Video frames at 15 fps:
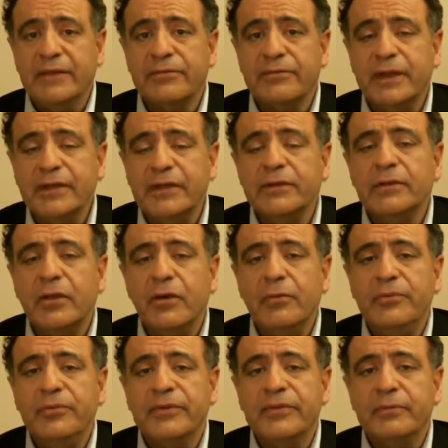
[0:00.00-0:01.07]
the frontal
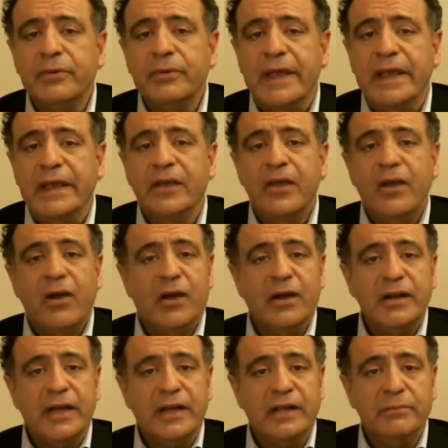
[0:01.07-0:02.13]
lobes of the brain, are
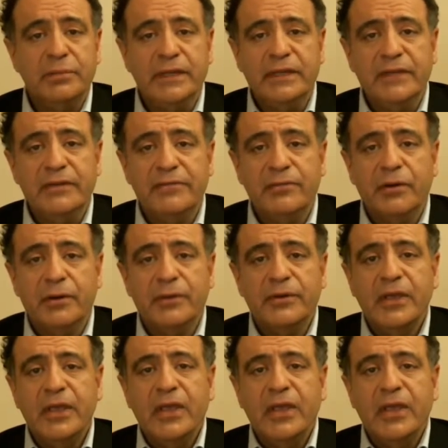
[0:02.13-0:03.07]
not completely formed.